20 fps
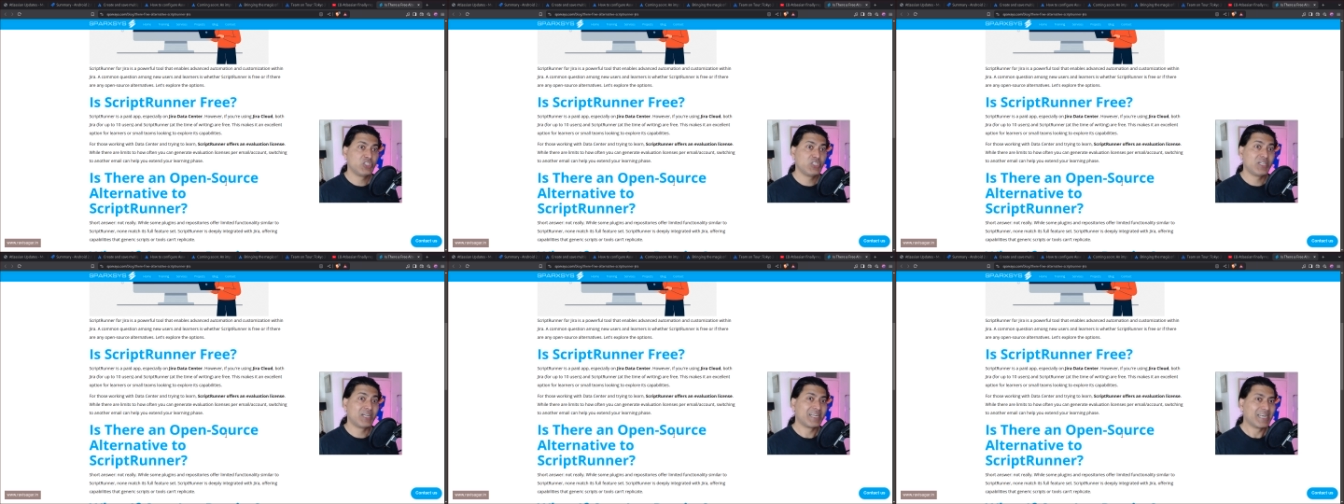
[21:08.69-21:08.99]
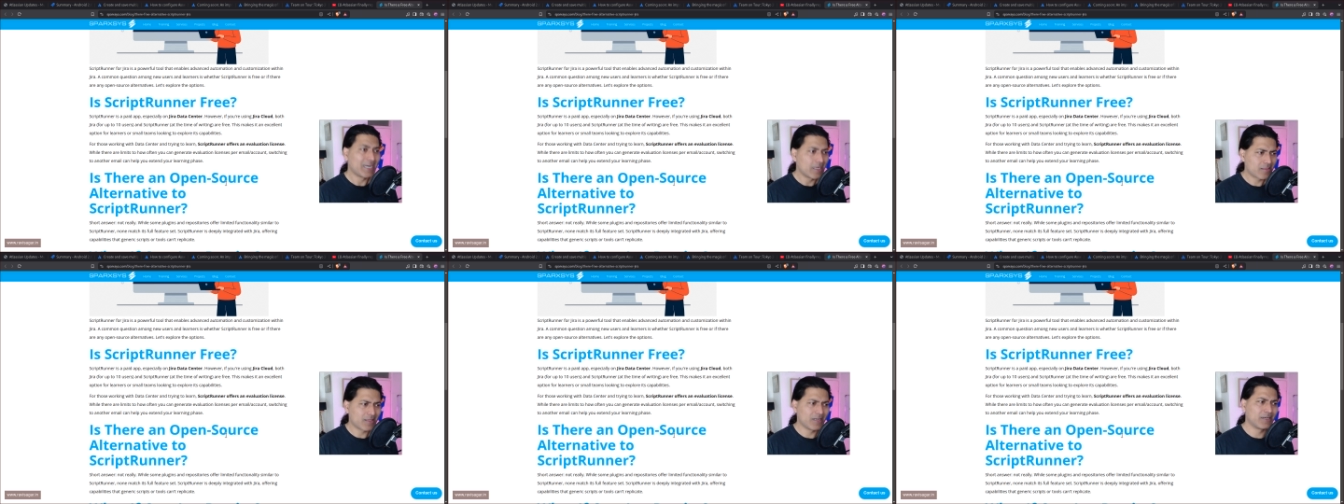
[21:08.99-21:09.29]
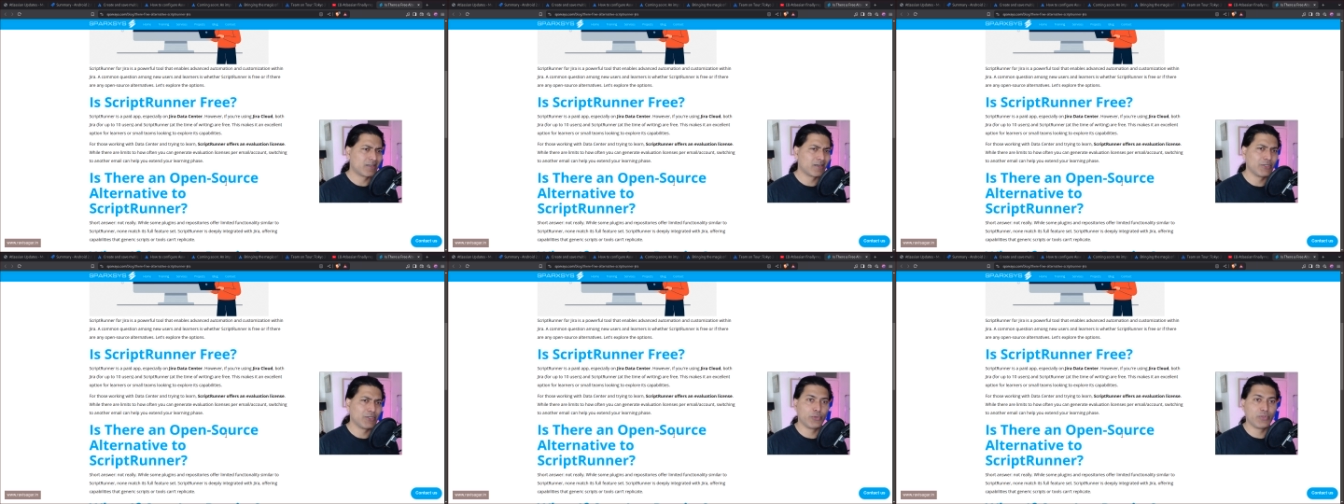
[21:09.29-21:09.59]
Jira Data
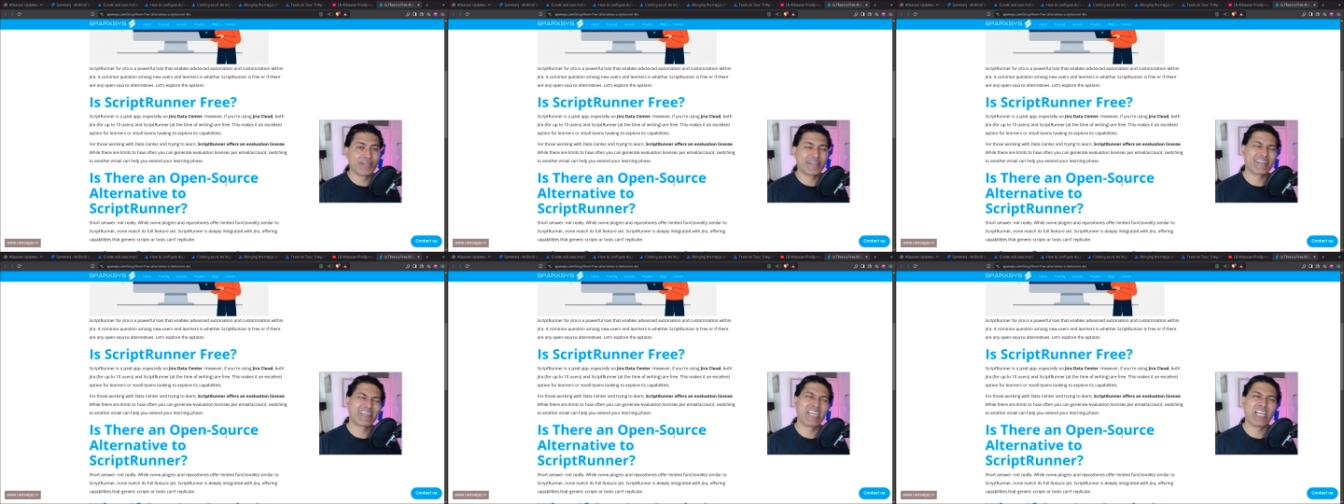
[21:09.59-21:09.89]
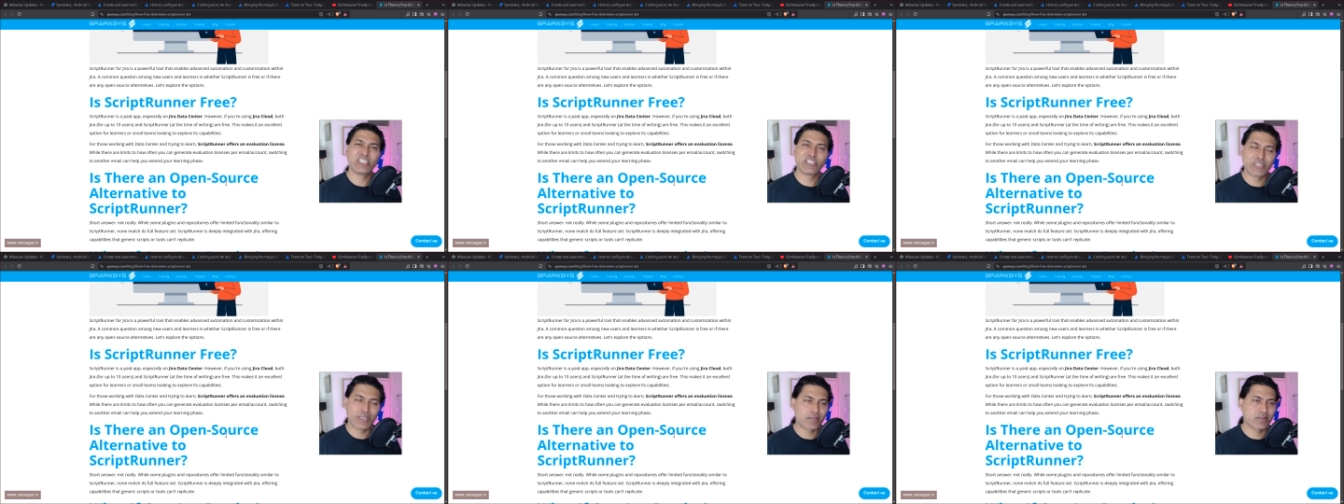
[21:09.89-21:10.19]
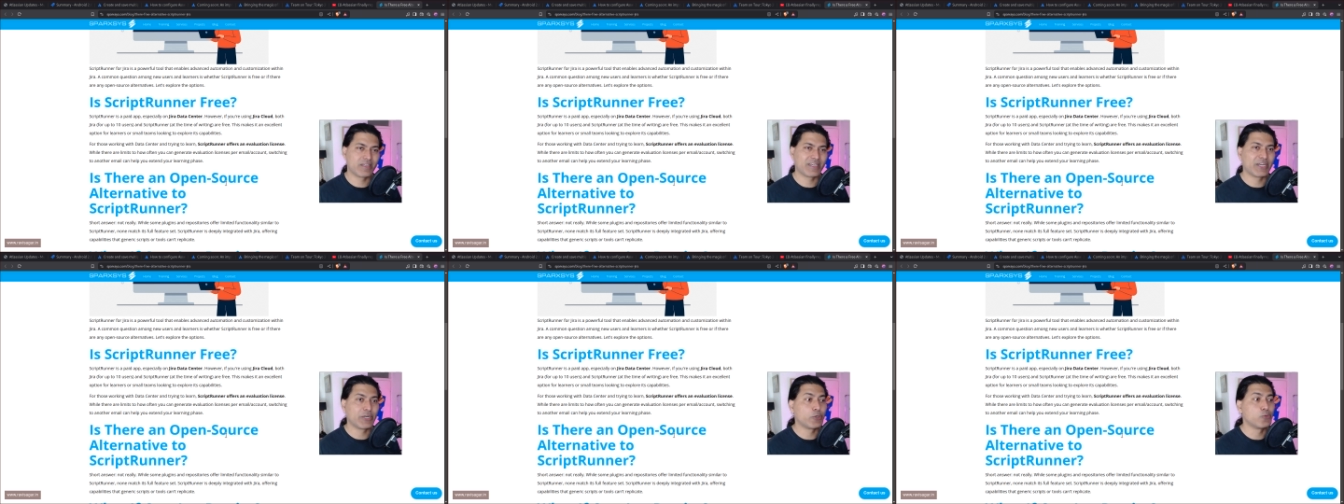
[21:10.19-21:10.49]
Center using
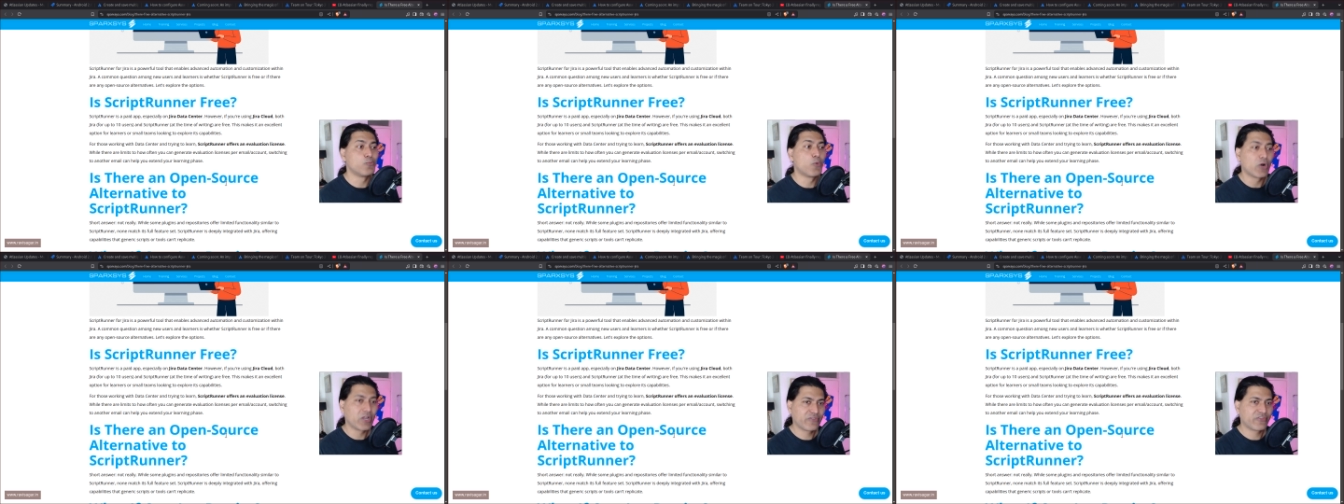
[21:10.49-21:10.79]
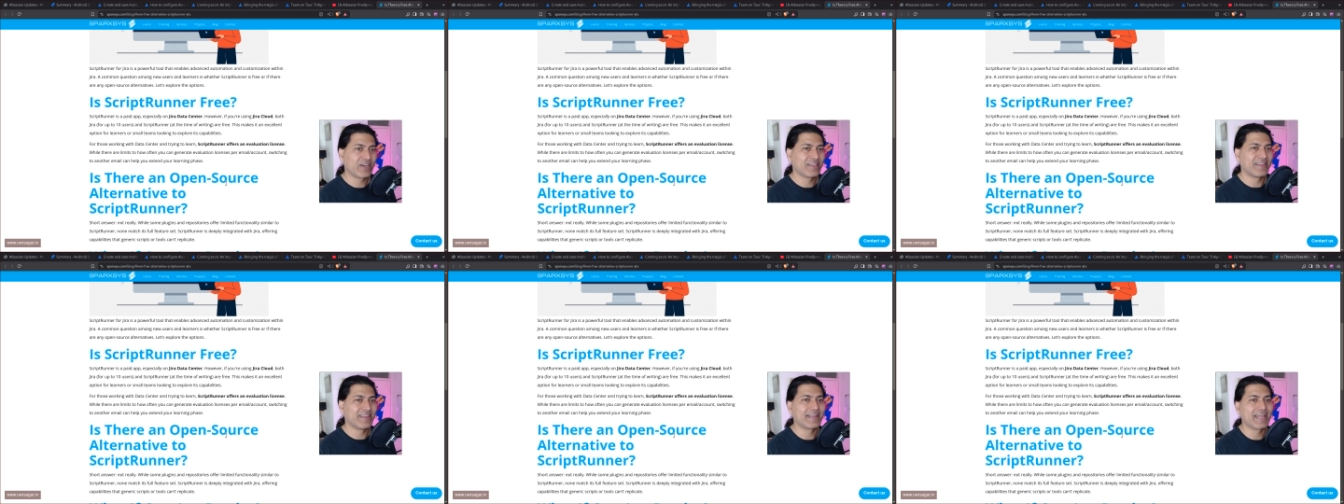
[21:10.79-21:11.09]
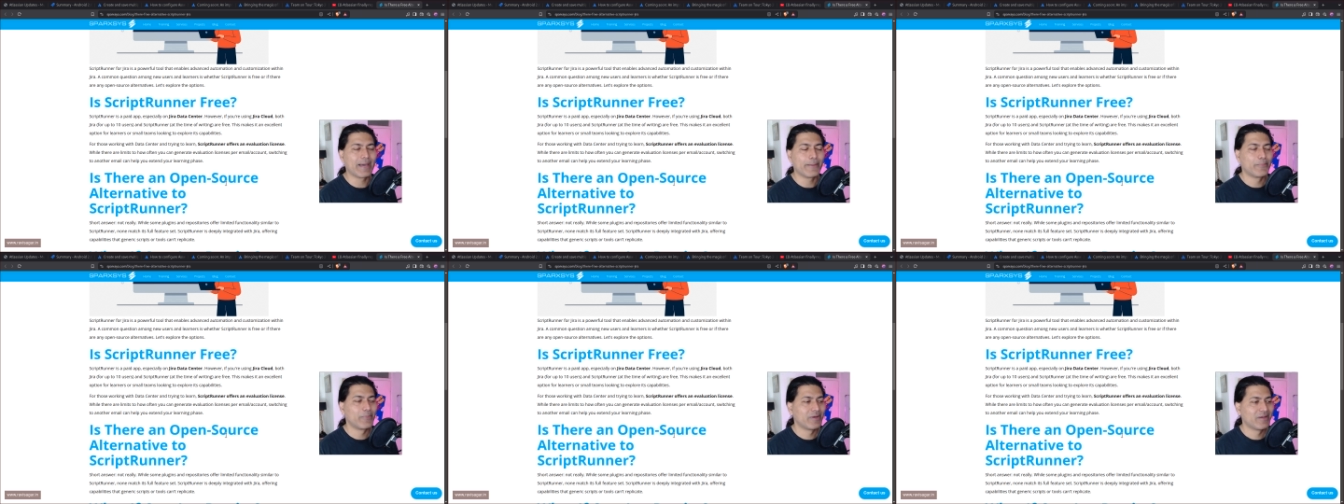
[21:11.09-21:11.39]
Atlassian SDK to modify
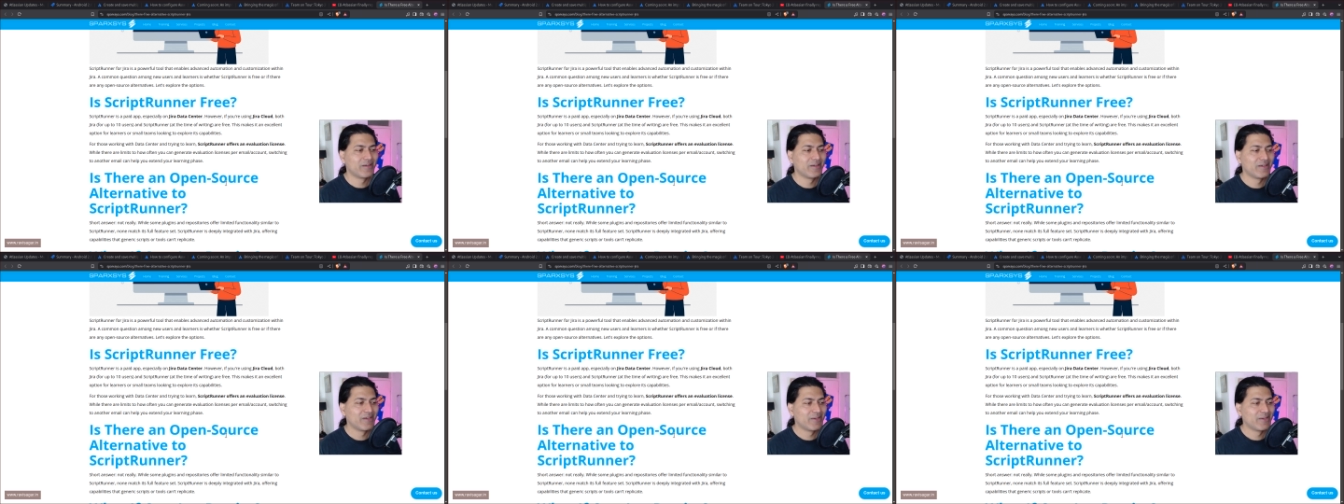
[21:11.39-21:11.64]
that app.